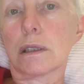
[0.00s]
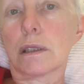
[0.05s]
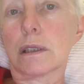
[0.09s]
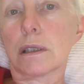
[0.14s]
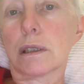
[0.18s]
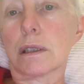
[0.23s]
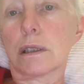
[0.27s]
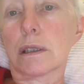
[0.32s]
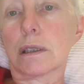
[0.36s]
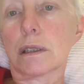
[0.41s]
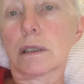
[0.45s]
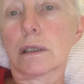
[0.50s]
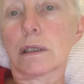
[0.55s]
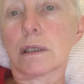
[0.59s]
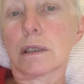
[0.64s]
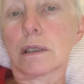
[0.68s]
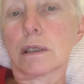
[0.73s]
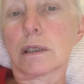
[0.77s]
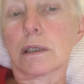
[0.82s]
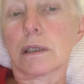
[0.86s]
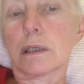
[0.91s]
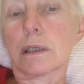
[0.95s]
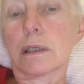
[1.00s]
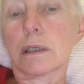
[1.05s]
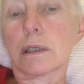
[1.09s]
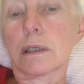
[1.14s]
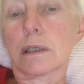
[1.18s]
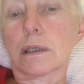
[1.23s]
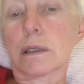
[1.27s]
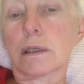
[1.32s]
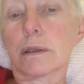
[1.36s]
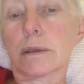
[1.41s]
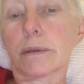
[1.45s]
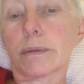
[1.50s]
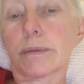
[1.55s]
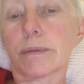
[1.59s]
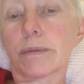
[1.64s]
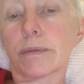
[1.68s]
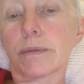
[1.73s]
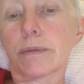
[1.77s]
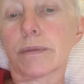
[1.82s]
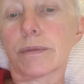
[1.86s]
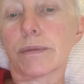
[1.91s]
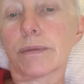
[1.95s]

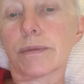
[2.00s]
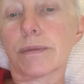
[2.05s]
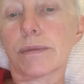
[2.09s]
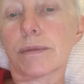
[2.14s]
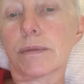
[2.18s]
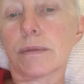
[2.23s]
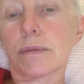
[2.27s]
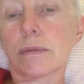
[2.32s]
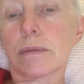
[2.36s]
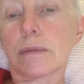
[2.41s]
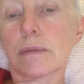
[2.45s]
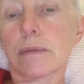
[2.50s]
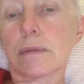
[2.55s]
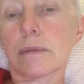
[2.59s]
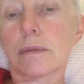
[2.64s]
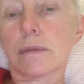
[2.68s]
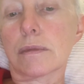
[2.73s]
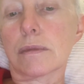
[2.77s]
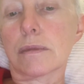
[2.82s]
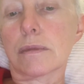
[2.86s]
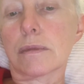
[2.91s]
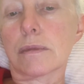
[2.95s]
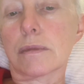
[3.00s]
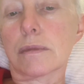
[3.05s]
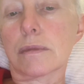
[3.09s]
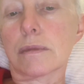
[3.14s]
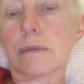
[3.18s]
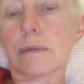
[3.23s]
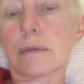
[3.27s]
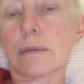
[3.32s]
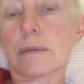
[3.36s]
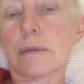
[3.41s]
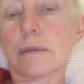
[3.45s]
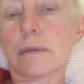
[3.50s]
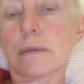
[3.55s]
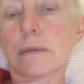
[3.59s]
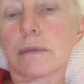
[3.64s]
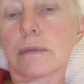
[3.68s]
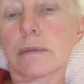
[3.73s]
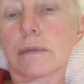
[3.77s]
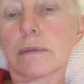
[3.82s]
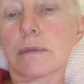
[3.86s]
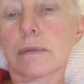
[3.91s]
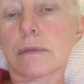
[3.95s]

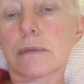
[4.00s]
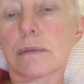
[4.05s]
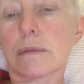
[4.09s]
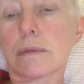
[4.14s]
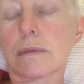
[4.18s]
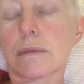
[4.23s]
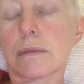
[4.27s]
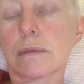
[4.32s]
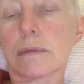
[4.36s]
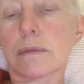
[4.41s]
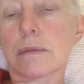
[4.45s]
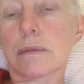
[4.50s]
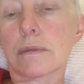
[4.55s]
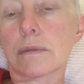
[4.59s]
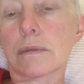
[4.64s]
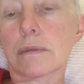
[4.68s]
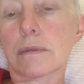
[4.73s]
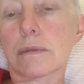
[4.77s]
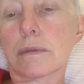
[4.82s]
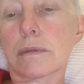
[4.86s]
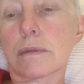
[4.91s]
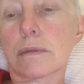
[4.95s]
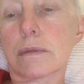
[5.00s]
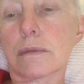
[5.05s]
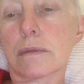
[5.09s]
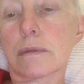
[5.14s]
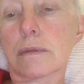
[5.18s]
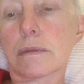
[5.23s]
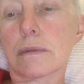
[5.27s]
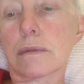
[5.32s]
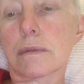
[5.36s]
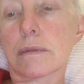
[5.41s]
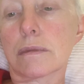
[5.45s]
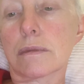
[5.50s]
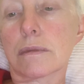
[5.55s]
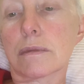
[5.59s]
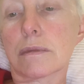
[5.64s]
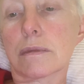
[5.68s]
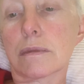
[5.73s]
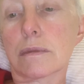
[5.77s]
Nothing is said.